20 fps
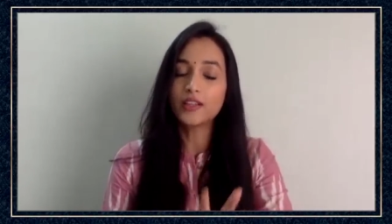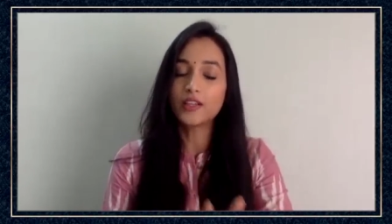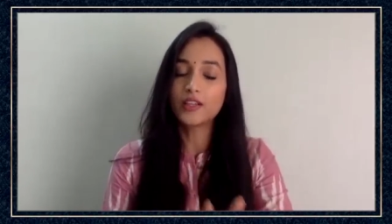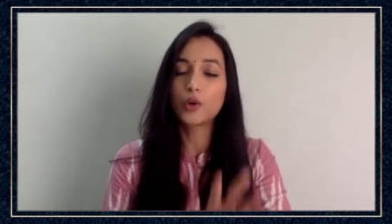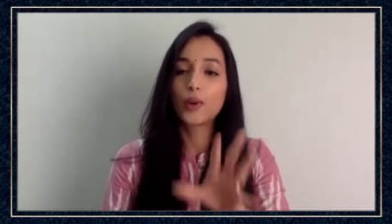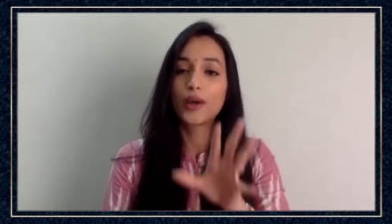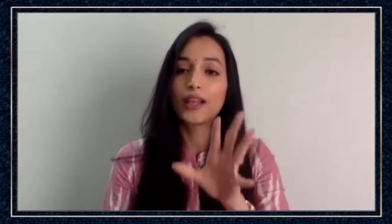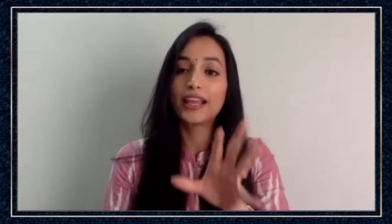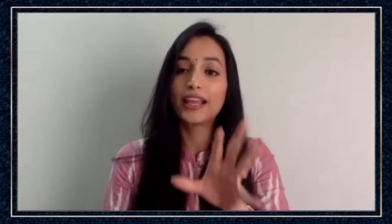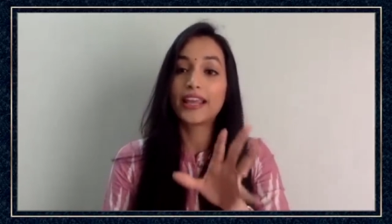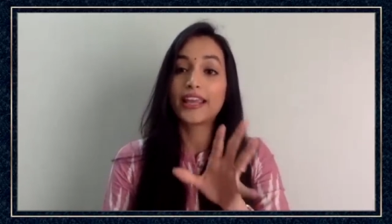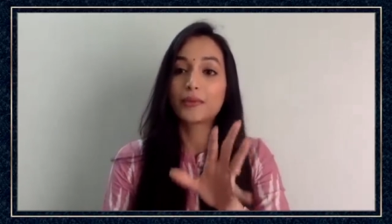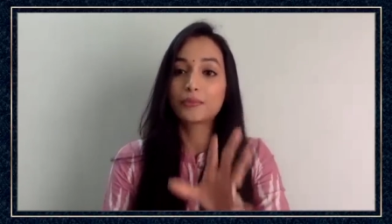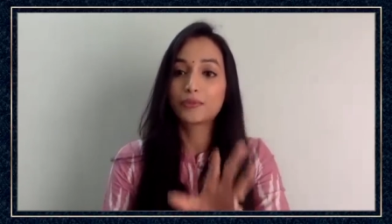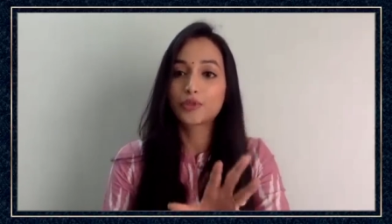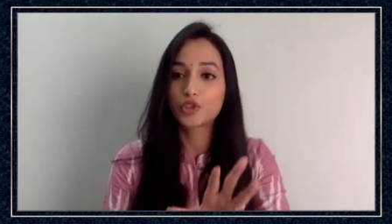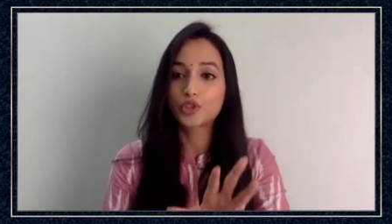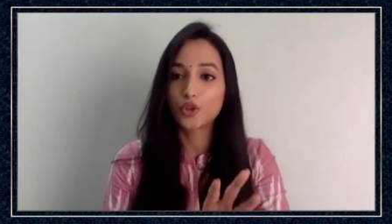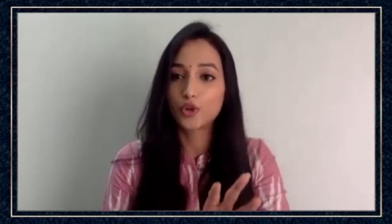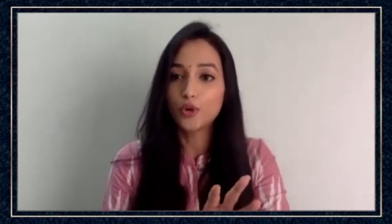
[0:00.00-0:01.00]
twelve A M
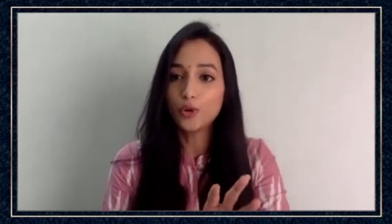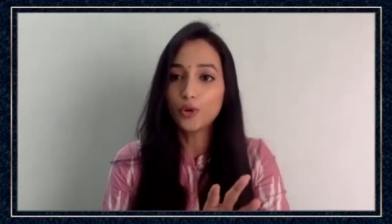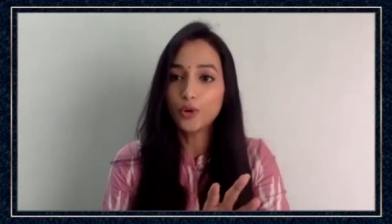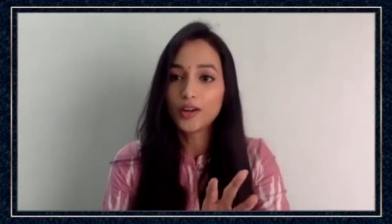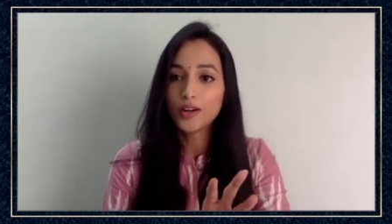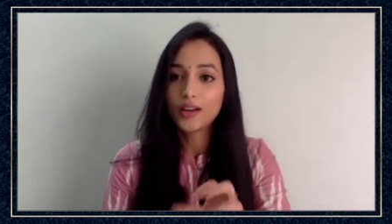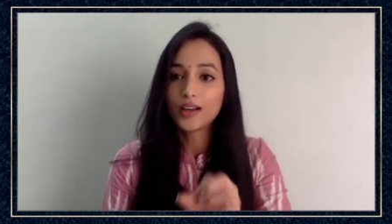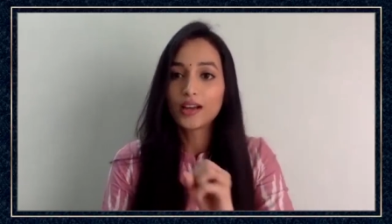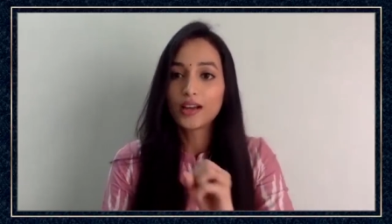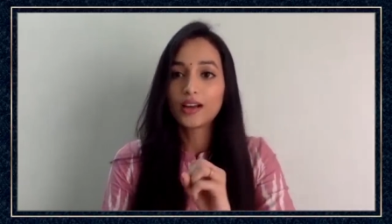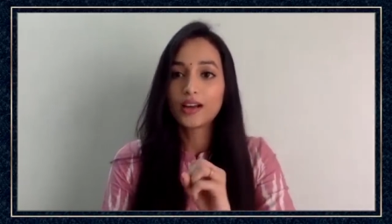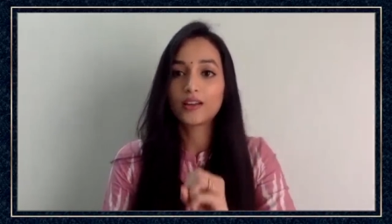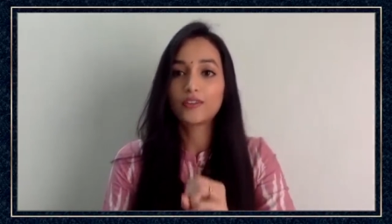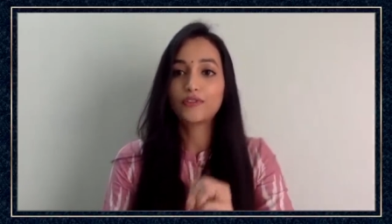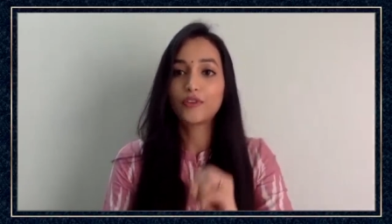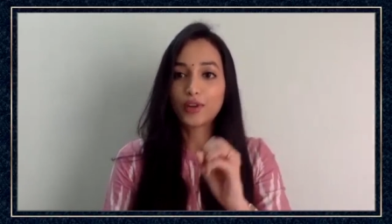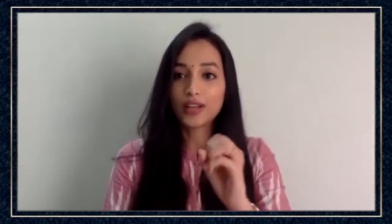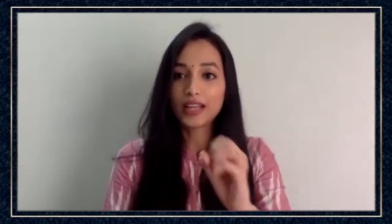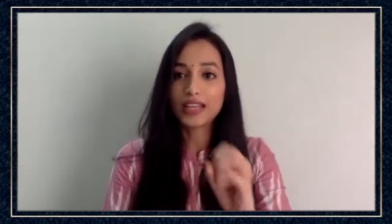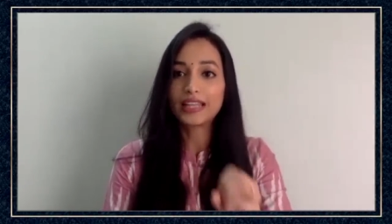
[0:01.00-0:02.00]
show,
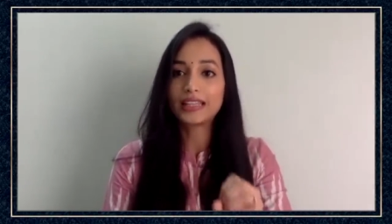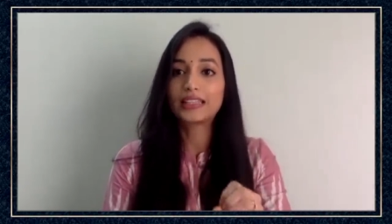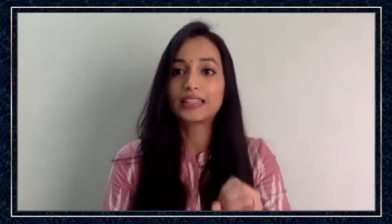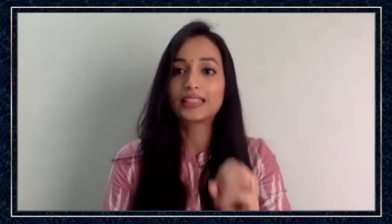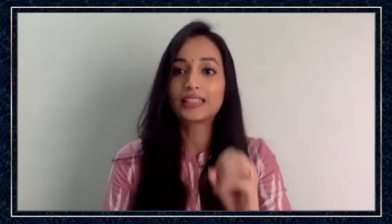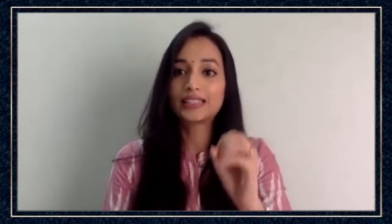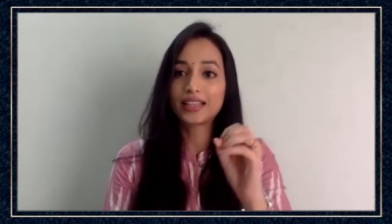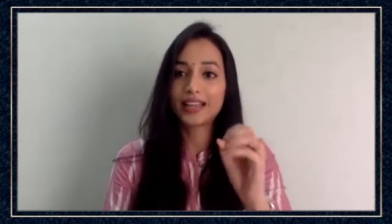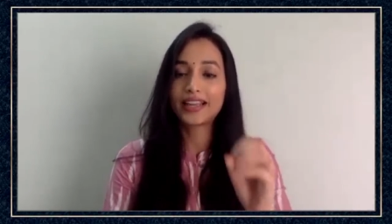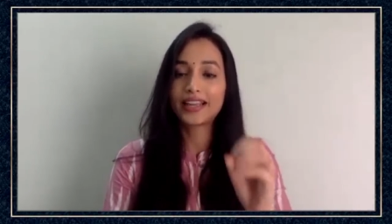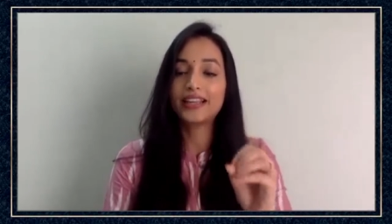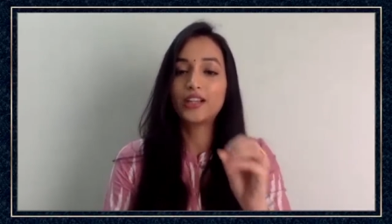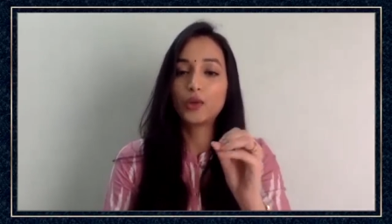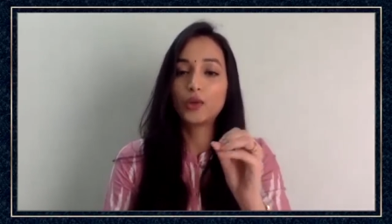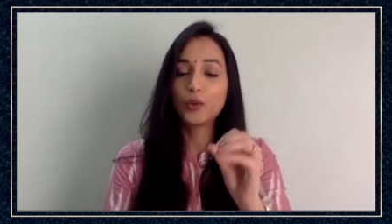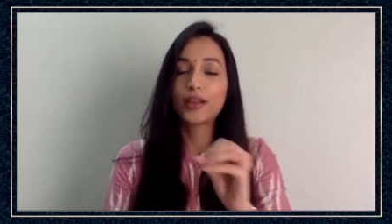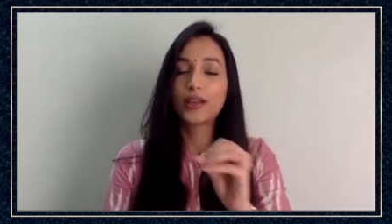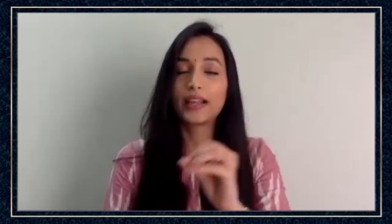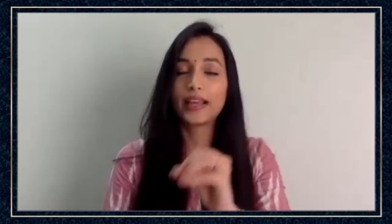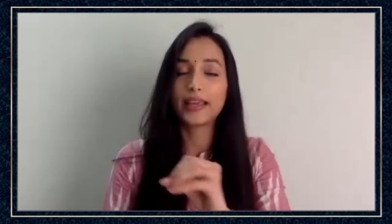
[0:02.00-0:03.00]
fourteenth night,
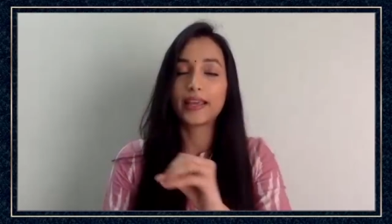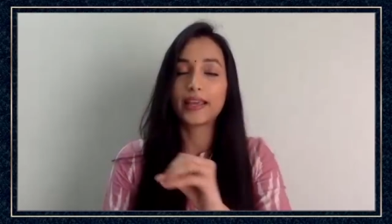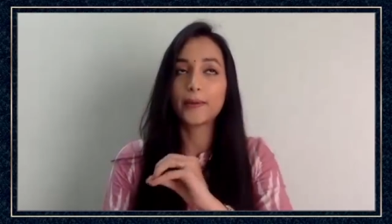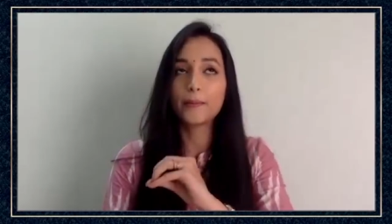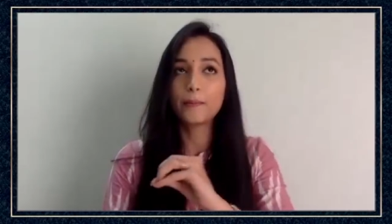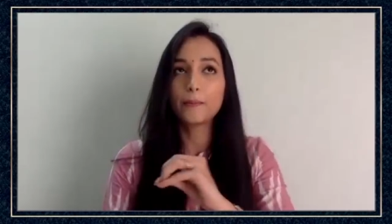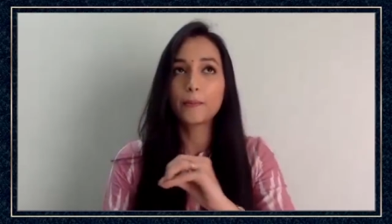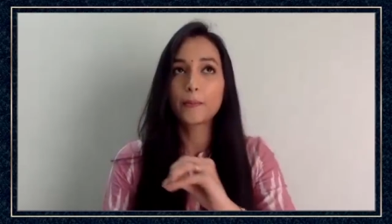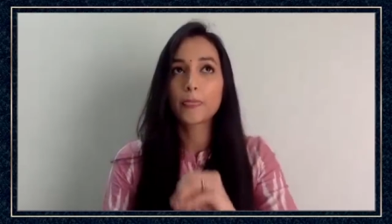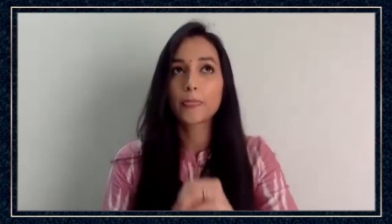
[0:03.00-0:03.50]
twelve A M,